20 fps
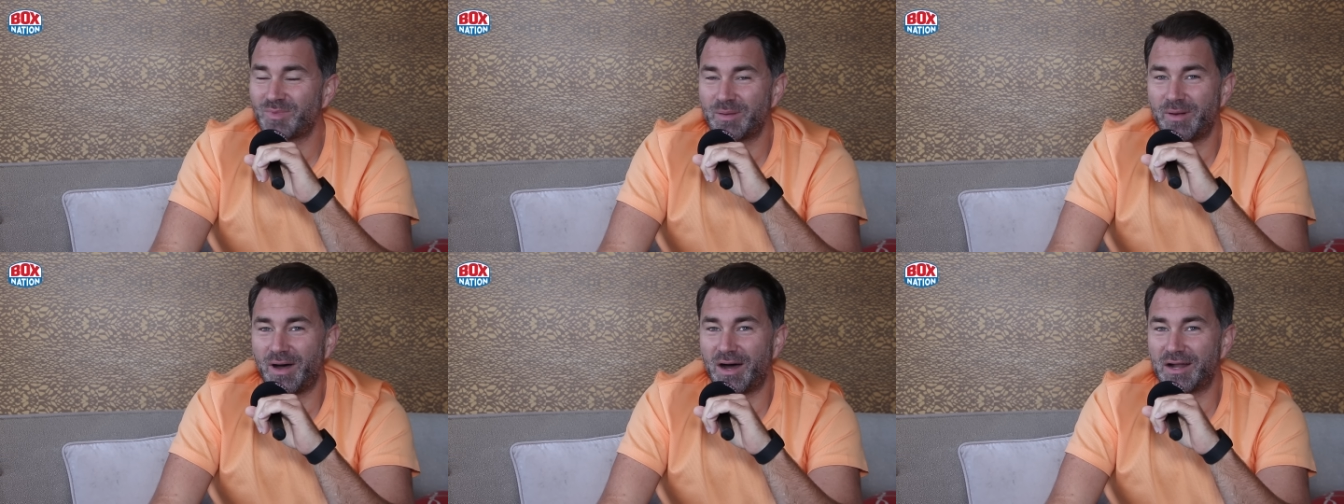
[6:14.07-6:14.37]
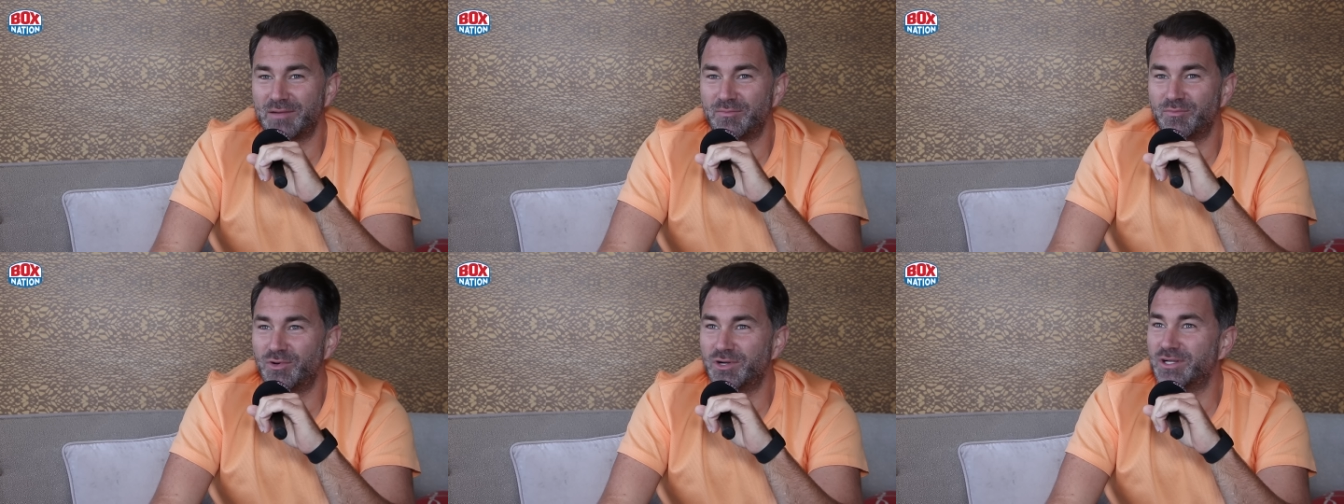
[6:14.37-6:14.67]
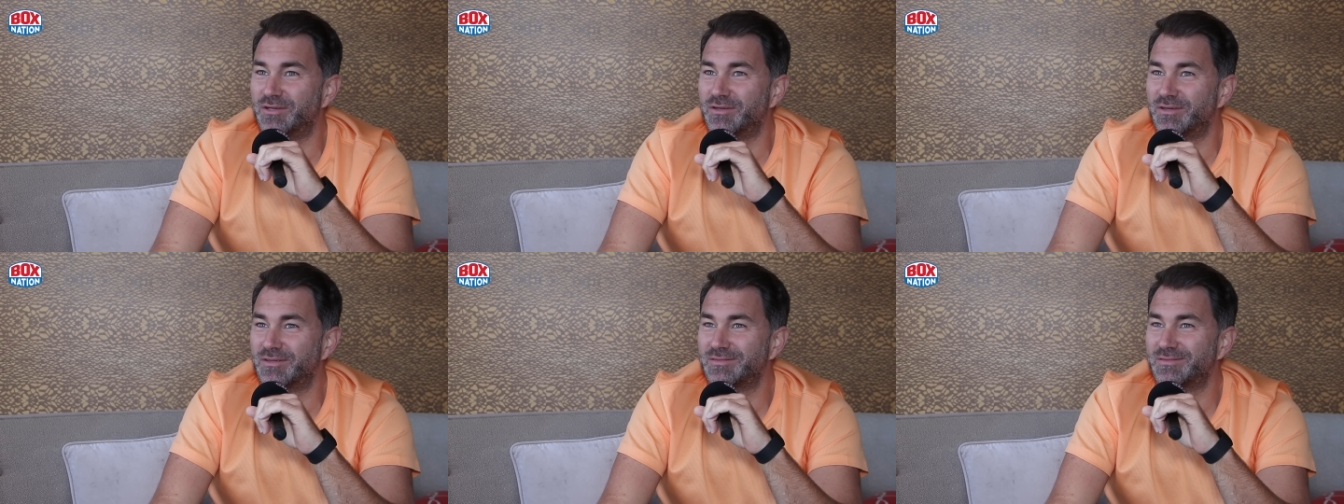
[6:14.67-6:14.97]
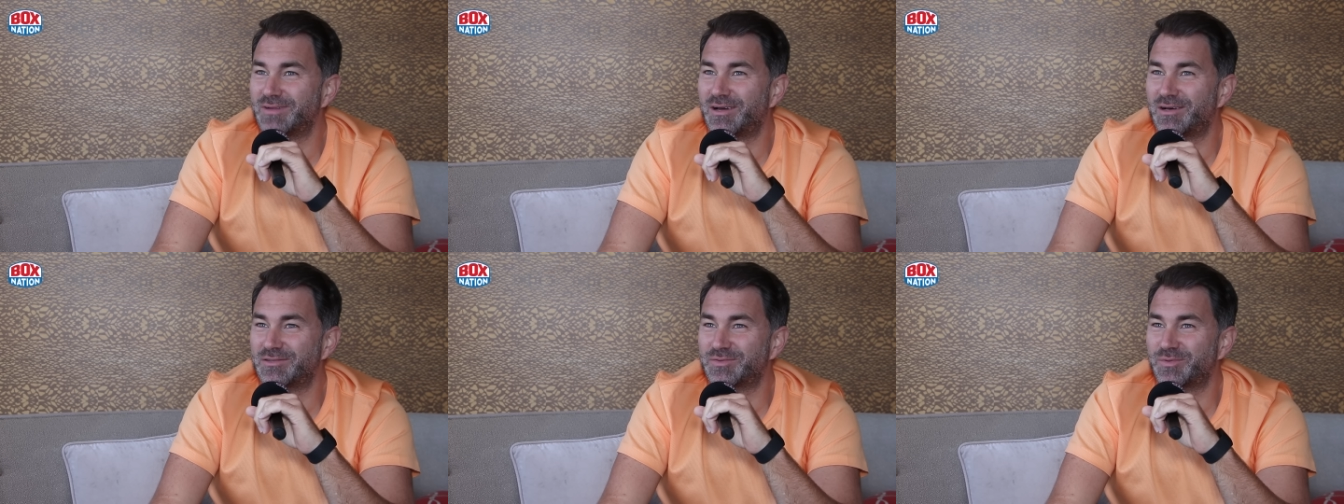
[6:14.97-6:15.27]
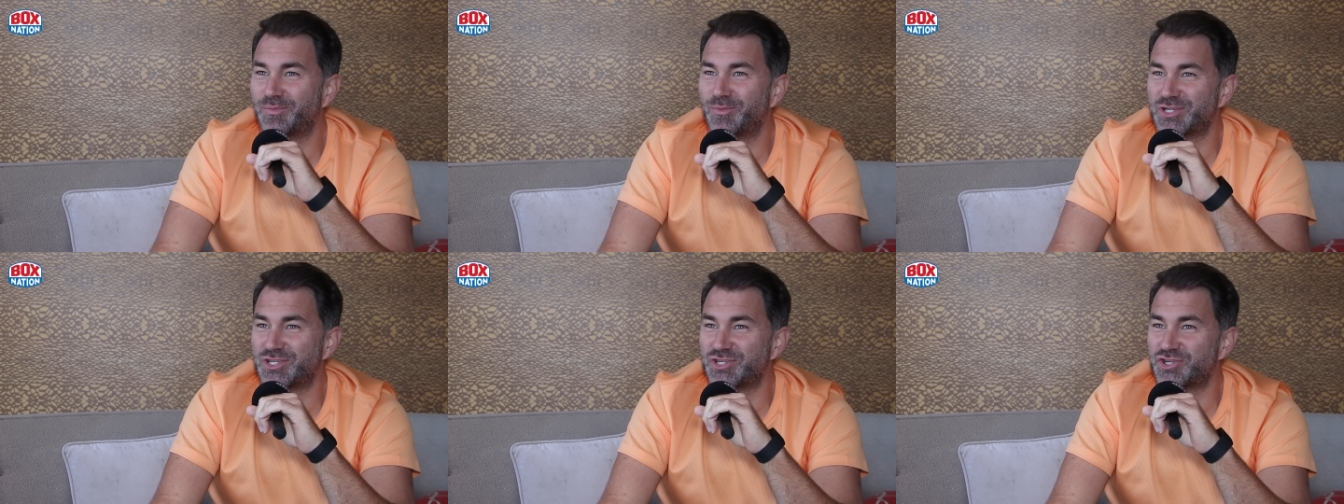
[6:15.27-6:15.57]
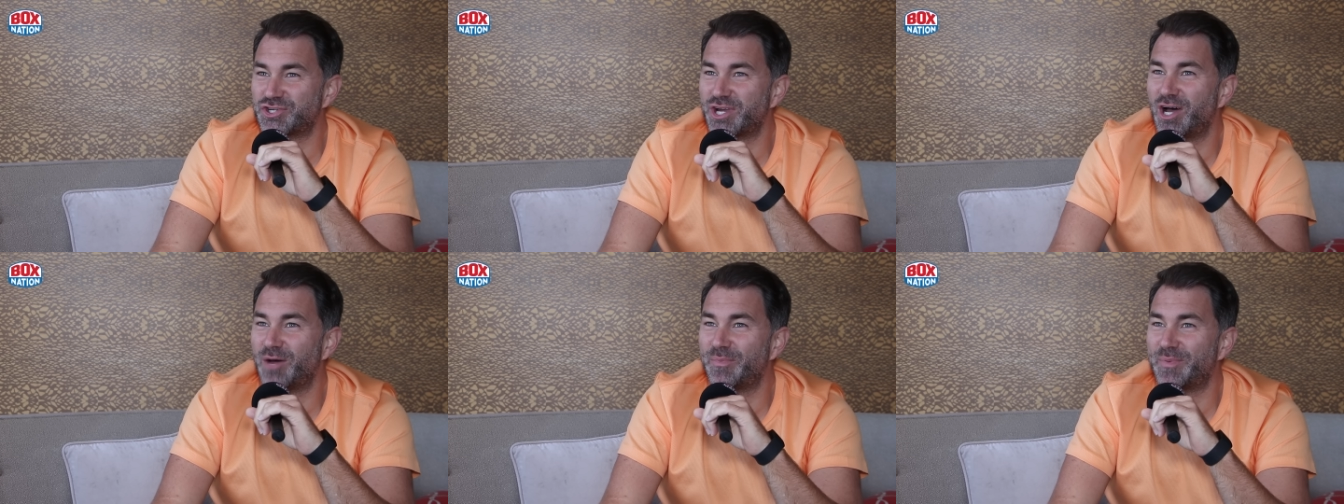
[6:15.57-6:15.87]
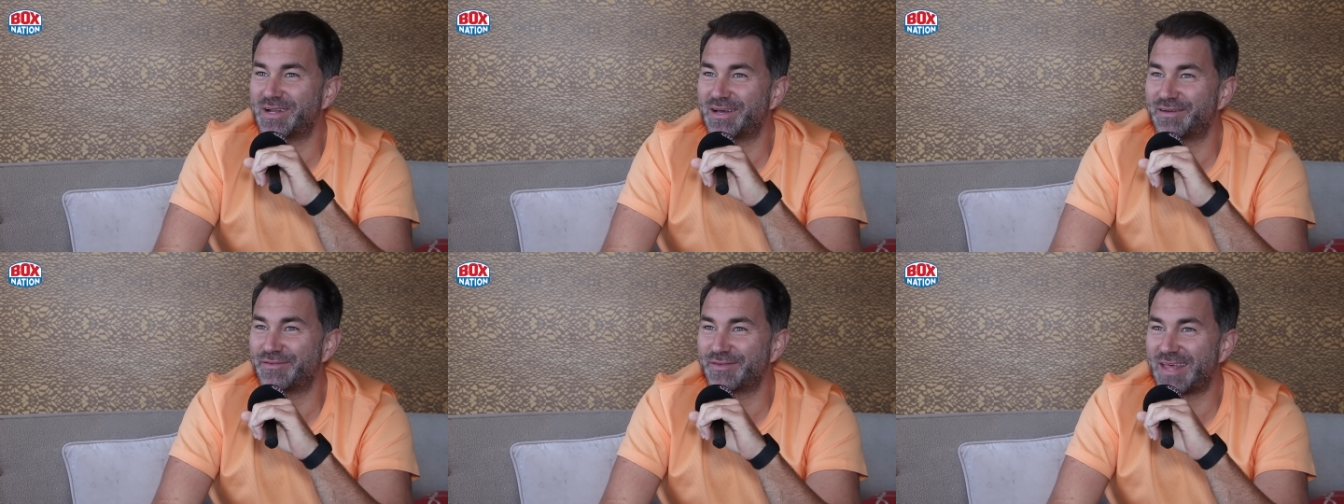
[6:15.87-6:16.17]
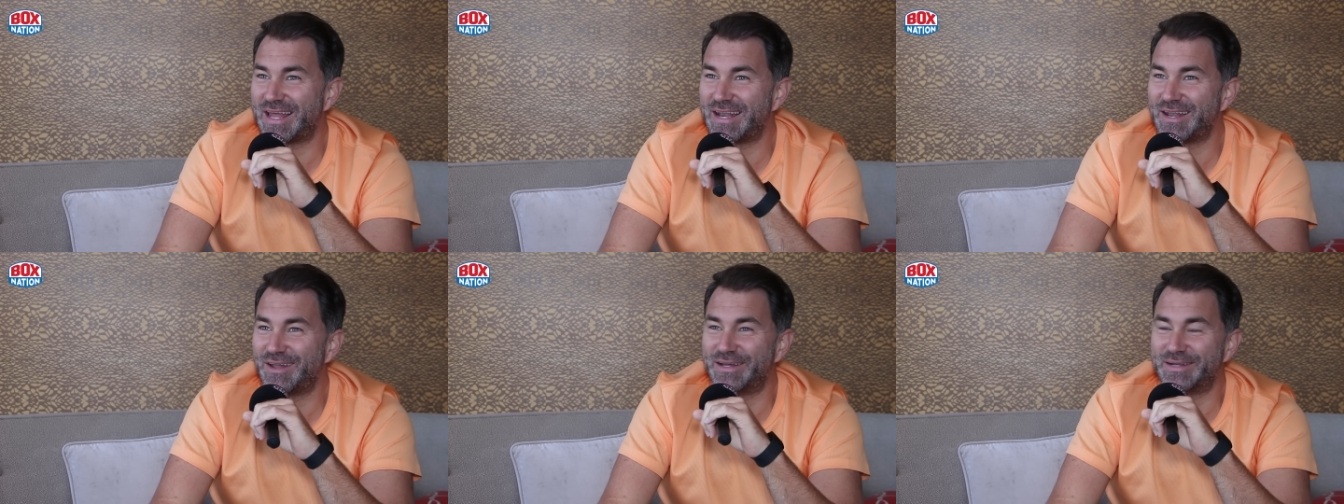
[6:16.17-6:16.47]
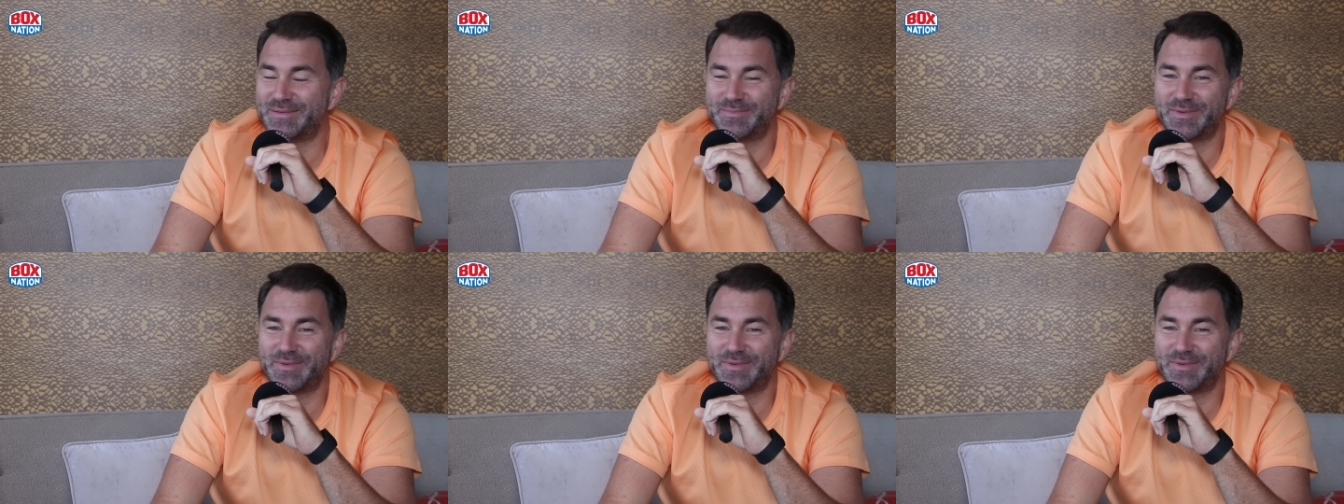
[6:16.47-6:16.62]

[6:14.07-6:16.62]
but I didn't want to. I wasn't sharp enough with that line.